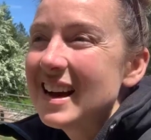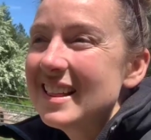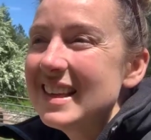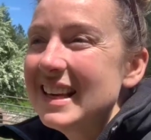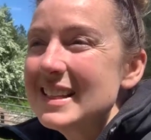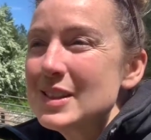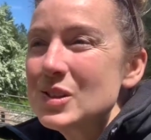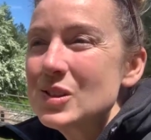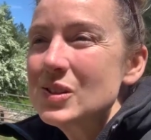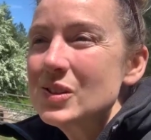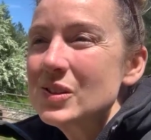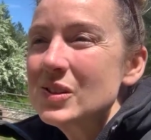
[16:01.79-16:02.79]
think
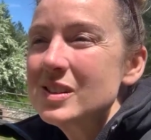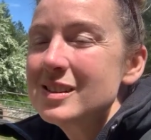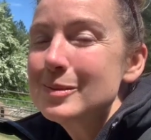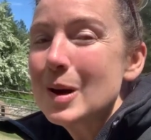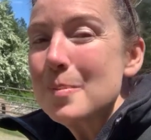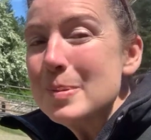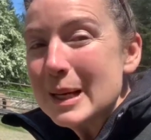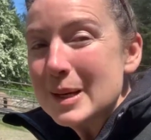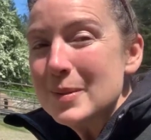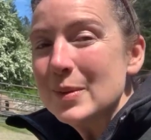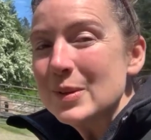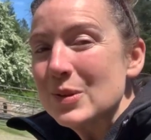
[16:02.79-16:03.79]
it's
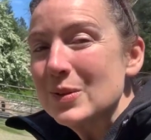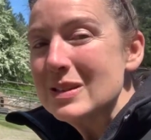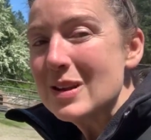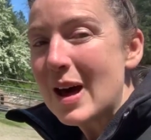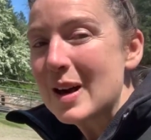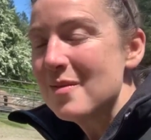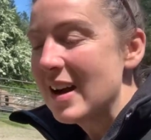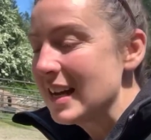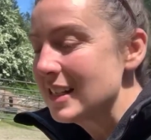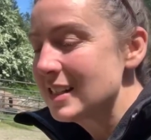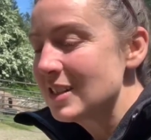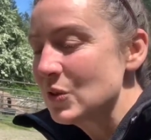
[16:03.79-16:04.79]
applicable to a lot of
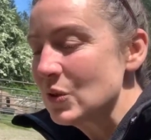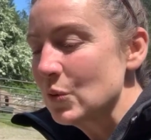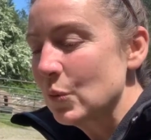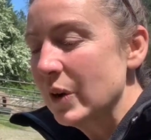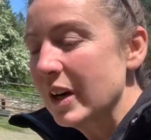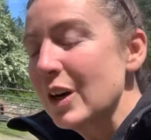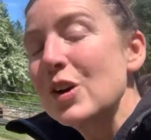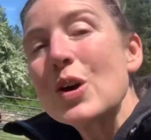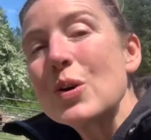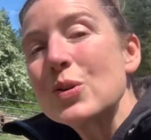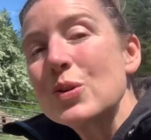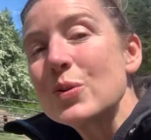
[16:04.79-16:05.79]
us. We're going to
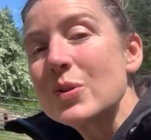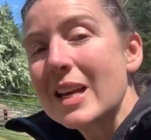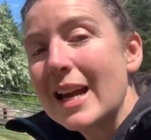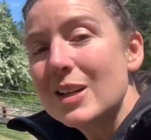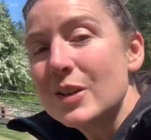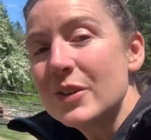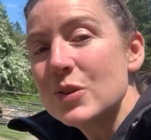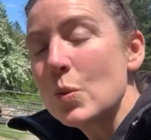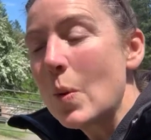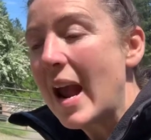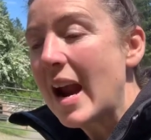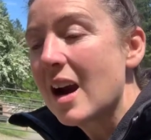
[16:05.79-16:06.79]
go through cycles
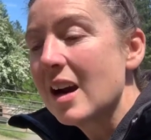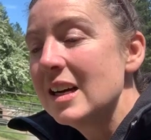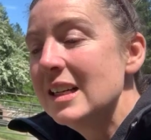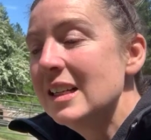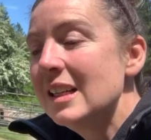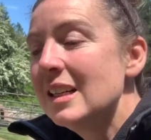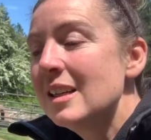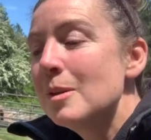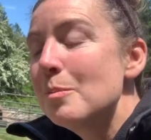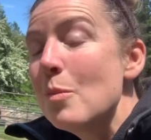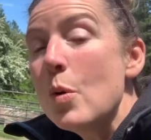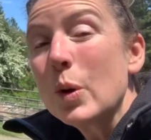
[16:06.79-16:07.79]
where
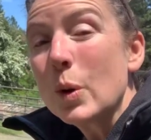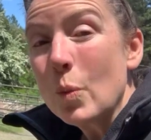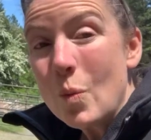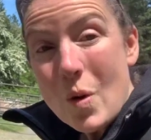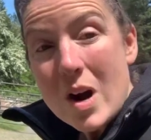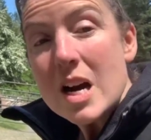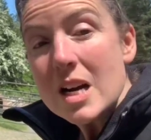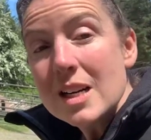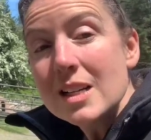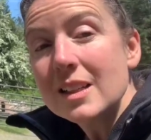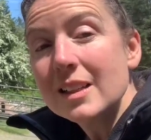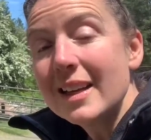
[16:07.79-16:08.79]
more work
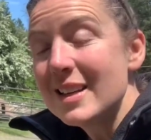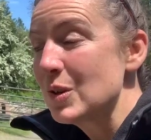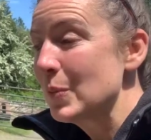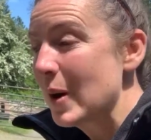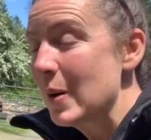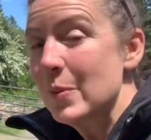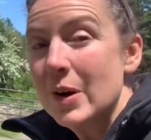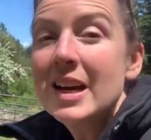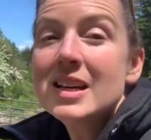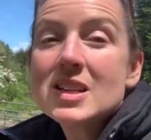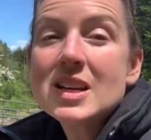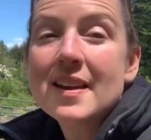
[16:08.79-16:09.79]
is
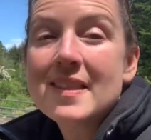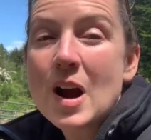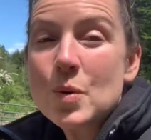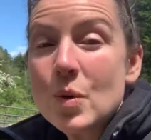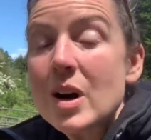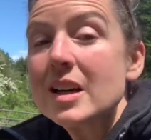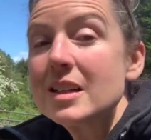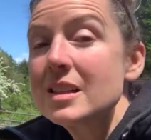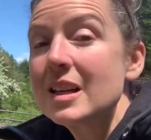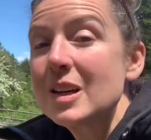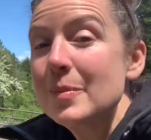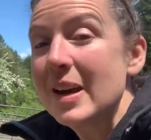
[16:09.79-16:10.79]
appropriate, and that work is
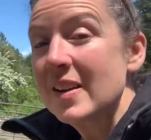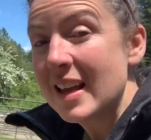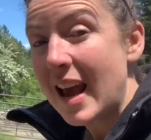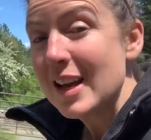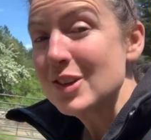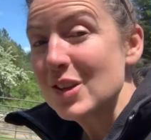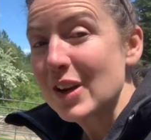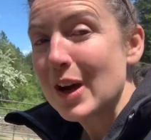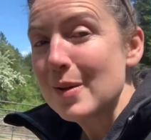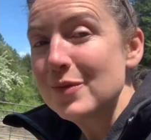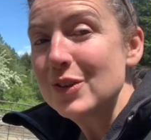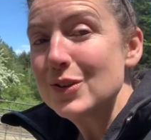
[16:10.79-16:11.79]
going to be on the edge of the
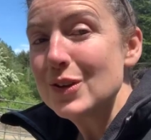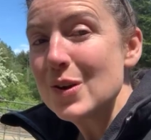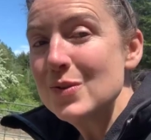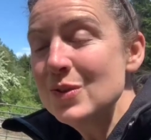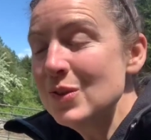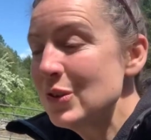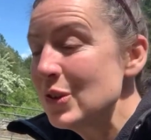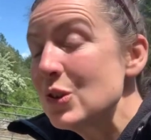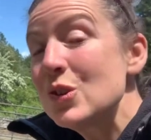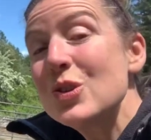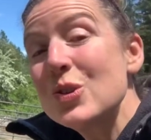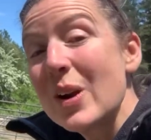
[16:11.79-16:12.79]
comfort zone to
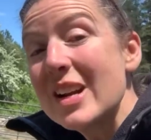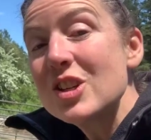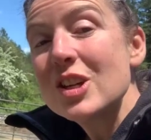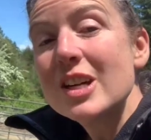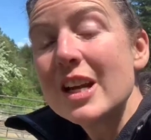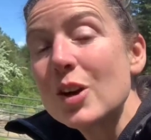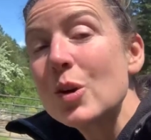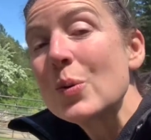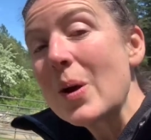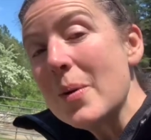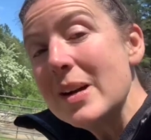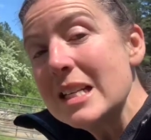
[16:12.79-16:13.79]
stretch it and
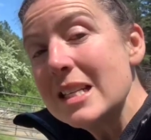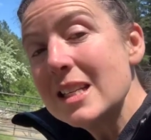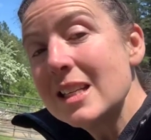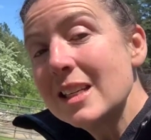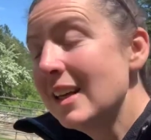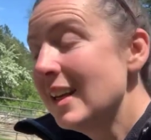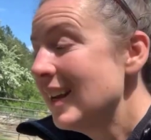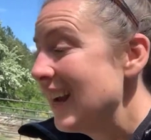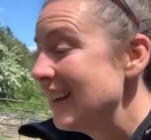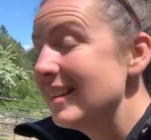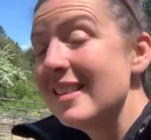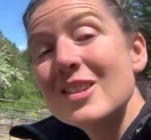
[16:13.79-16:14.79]
grow it.
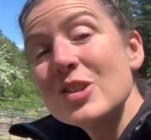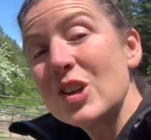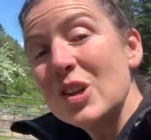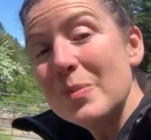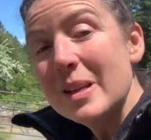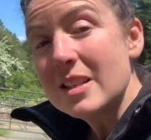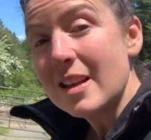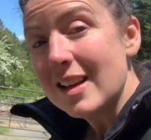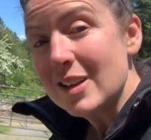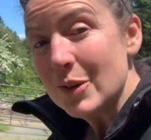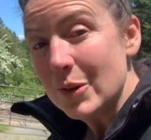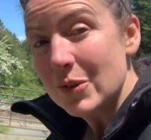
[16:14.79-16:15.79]
And then there's going to be
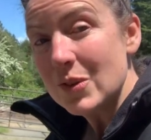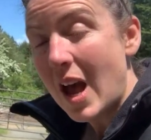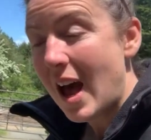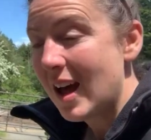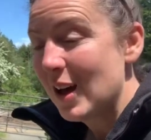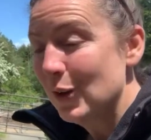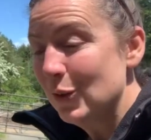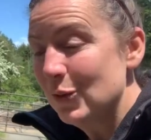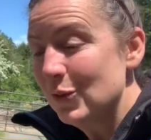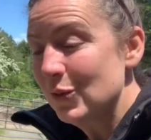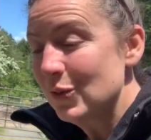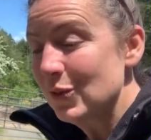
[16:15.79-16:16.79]
cycles of
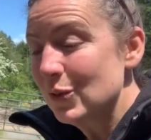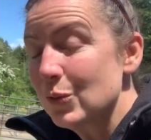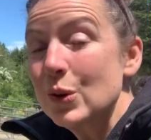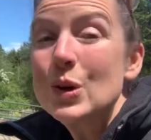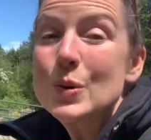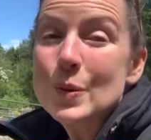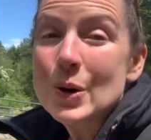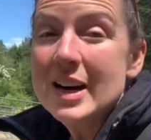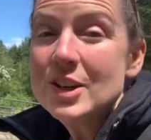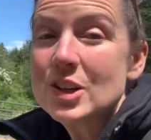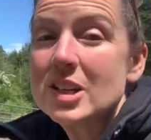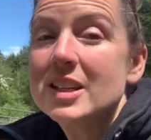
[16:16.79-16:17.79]

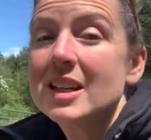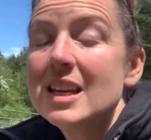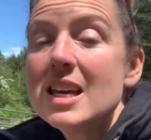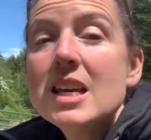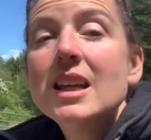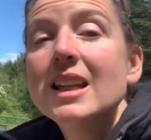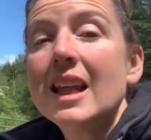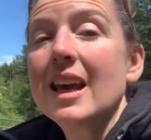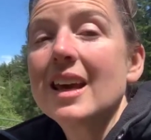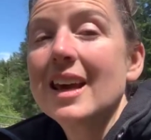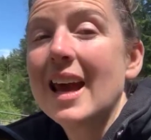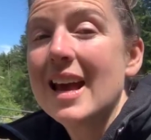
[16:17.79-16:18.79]
recuperation and
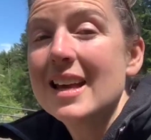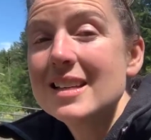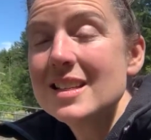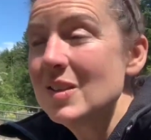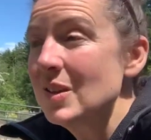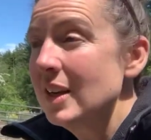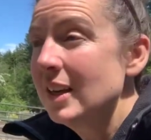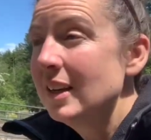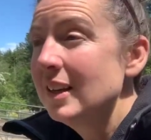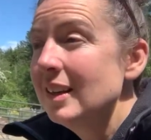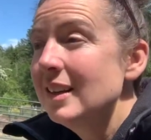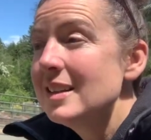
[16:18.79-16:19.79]
healing and
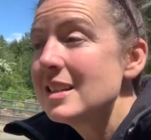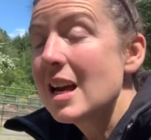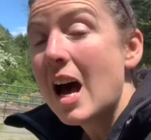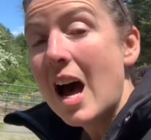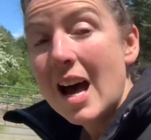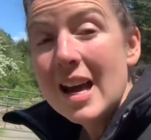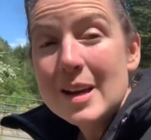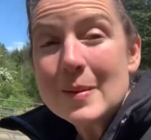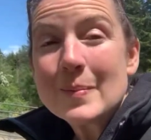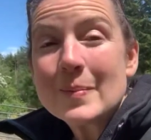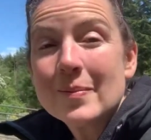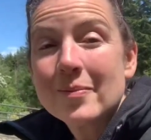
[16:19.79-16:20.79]

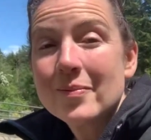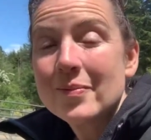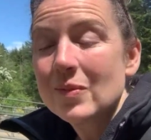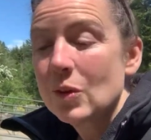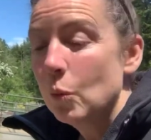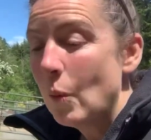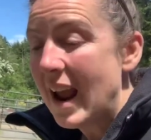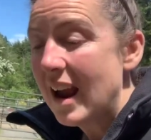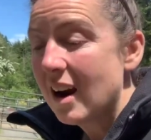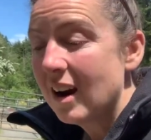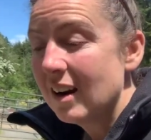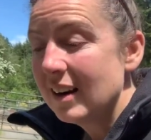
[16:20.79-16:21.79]
time
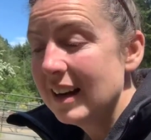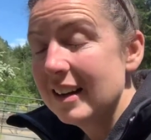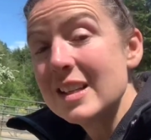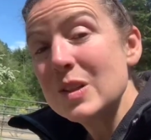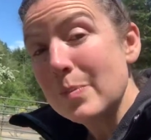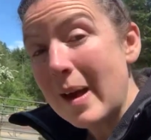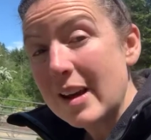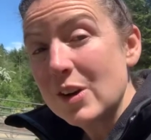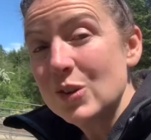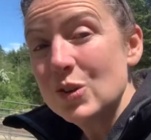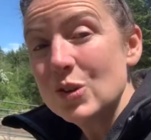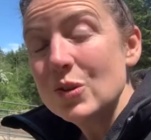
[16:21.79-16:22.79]
where it is better
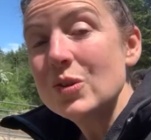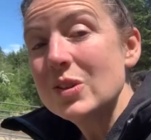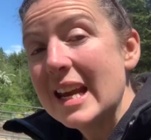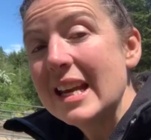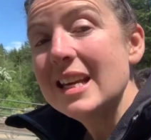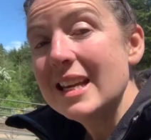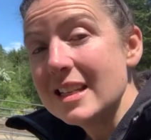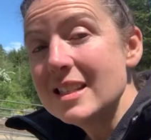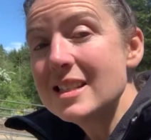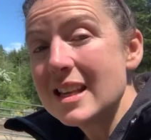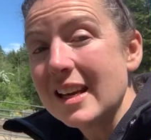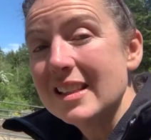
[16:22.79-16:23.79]
to stay
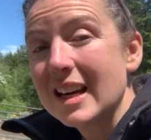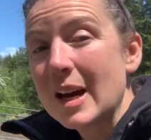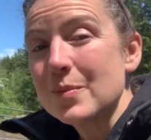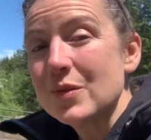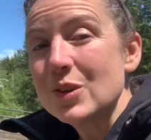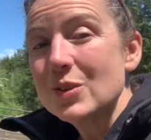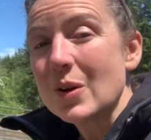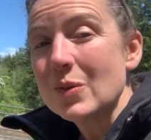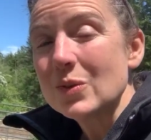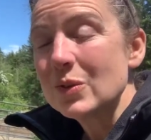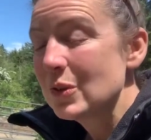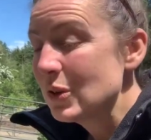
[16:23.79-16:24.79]
inside the comfort zone.
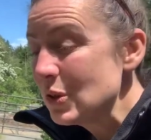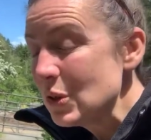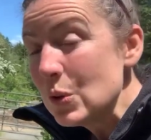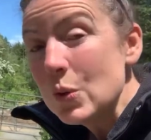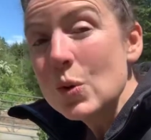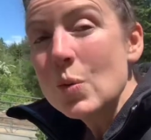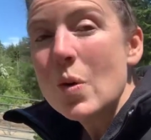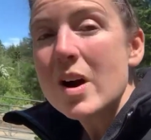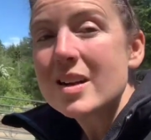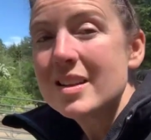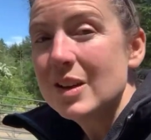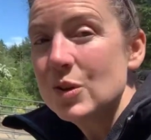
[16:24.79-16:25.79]
Do the
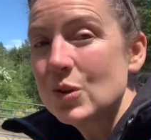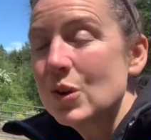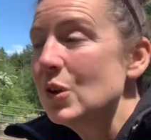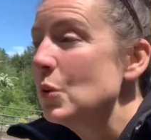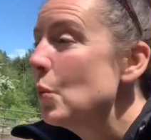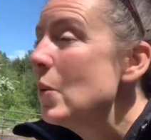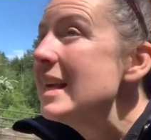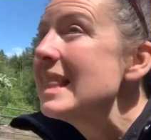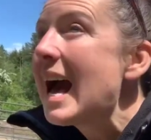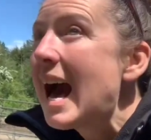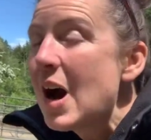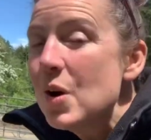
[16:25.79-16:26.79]
work that is good
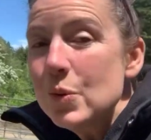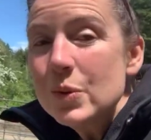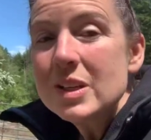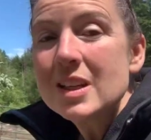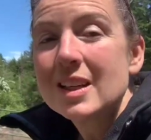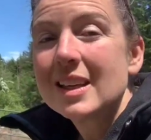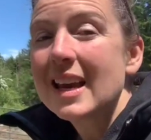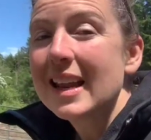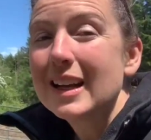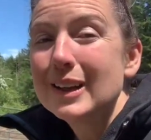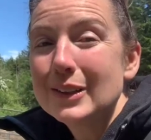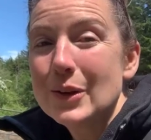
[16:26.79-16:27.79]
without
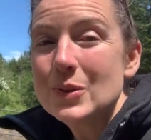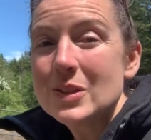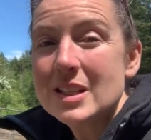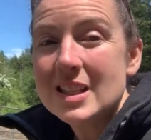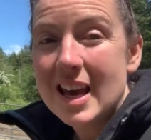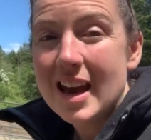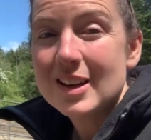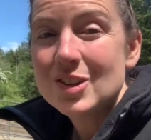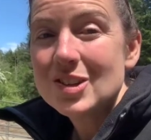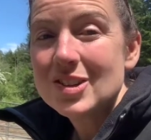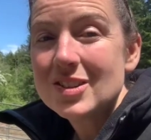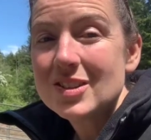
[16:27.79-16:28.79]
getting close to the edge.